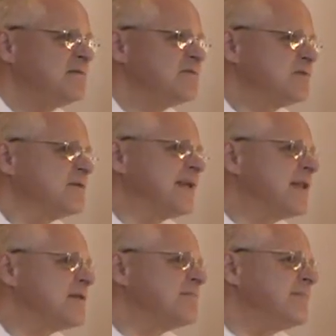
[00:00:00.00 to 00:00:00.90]
So
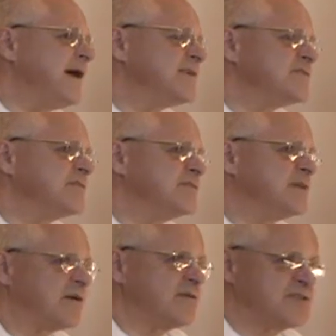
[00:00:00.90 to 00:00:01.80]
that man's
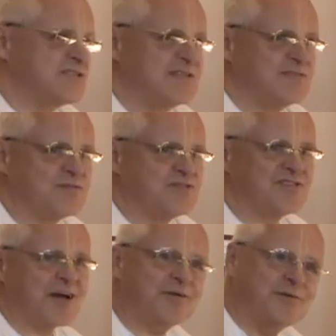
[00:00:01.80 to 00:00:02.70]
Krishna consciousness was
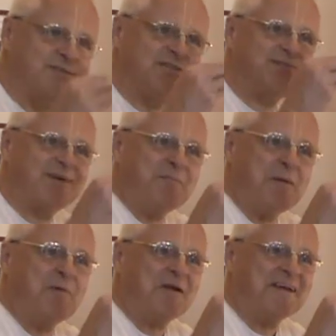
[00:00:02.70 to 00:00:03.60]
stuck to this one
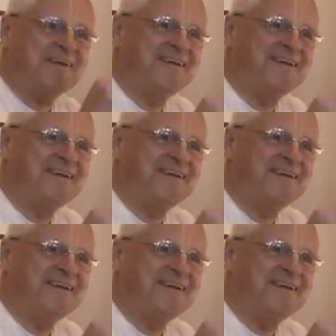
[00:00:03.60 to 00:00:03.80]
memory.